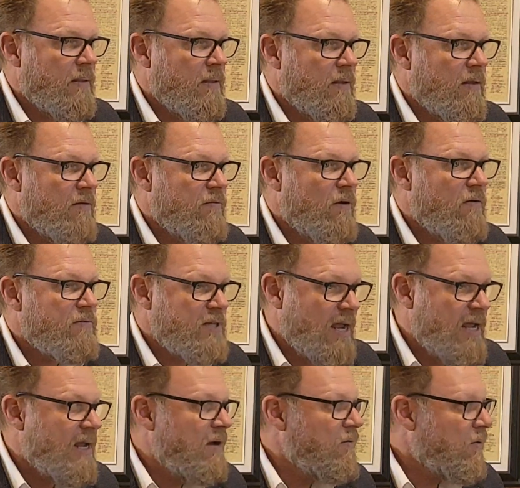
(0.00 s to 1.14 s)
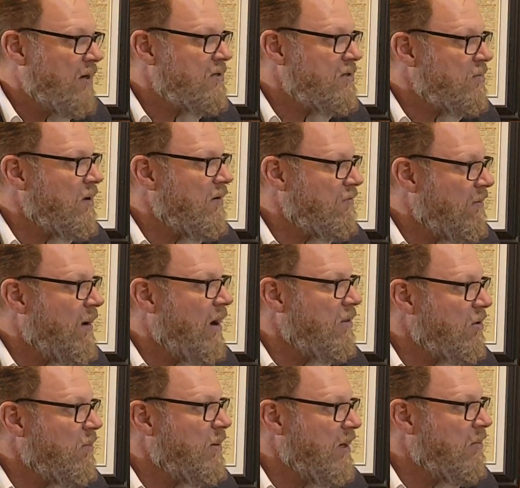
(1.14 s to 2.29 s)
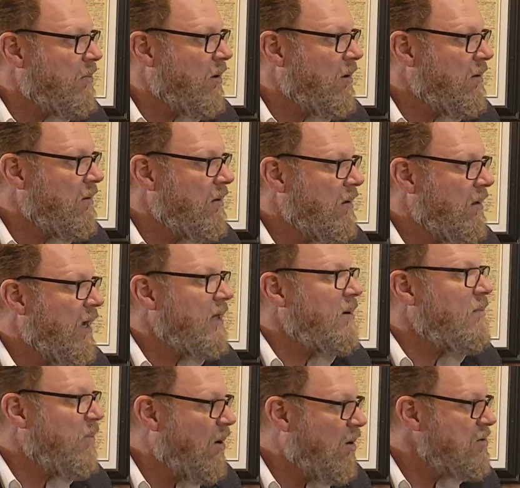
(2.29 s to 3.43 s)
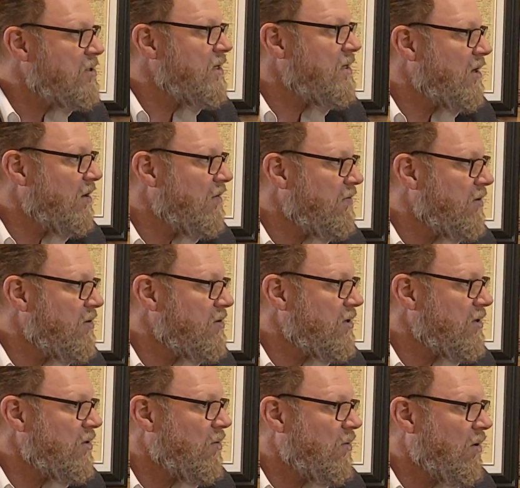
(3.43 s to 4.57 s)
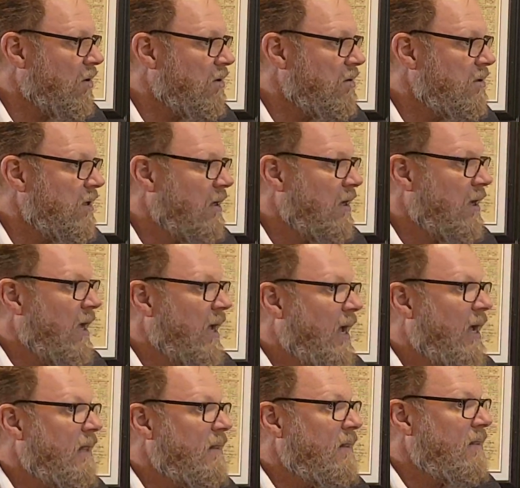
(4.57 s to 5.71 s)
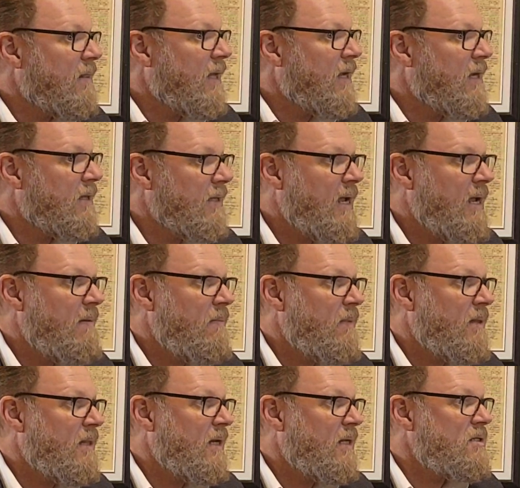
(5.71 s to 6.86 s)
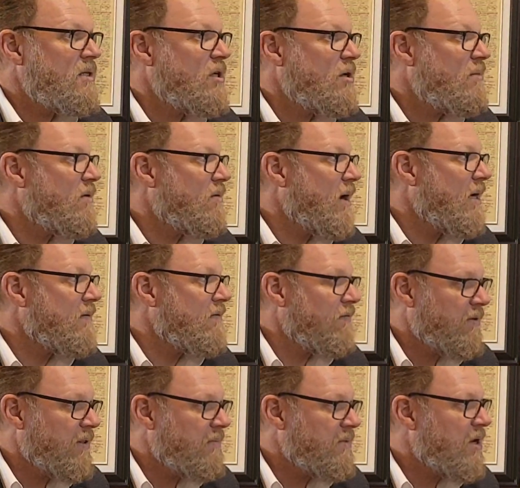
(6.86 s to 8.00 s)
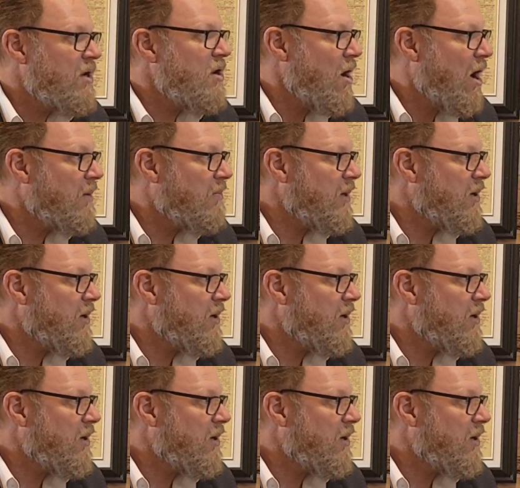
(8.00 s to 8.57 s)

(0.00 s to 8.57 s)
involve taking rights away from other people and imposing their views on the world. And they claim that it's a human right for them to not be